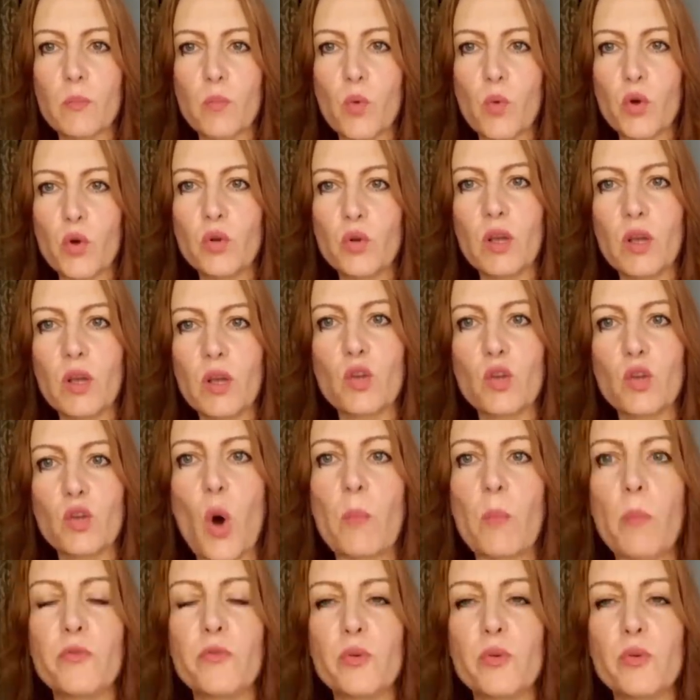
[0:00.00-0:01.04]
the more you get
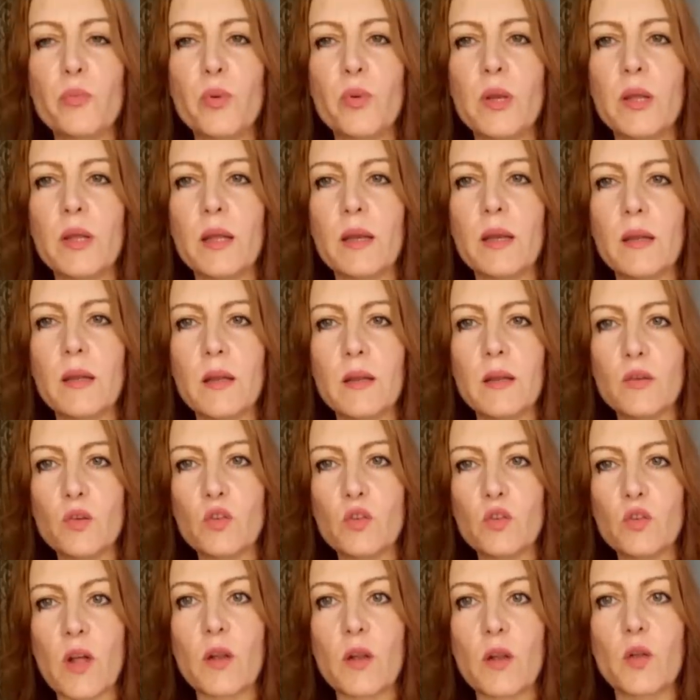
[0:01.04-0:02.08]
comfortable in it,
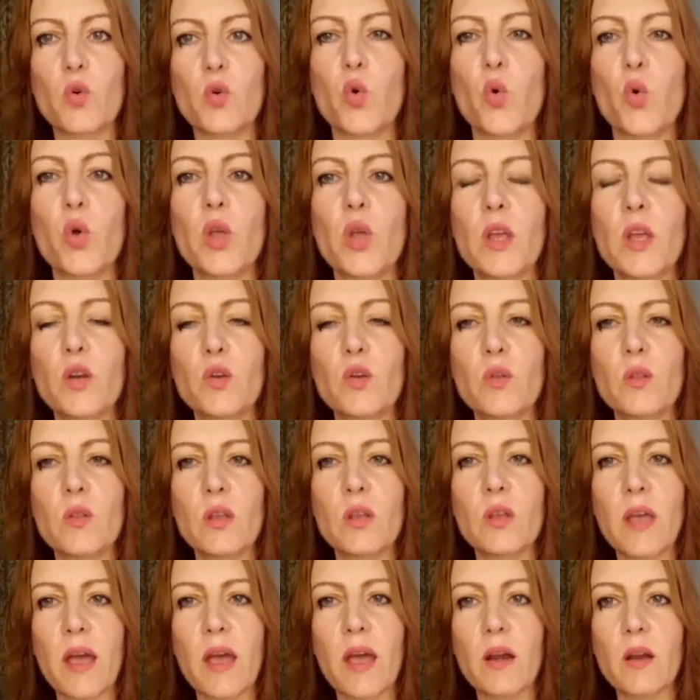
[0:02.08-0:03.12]
you start growing into
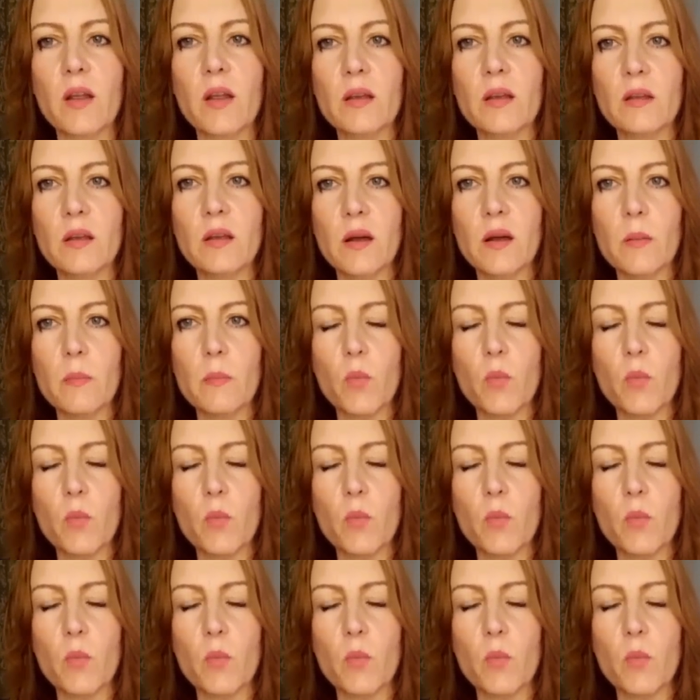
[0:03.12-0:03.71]
the character,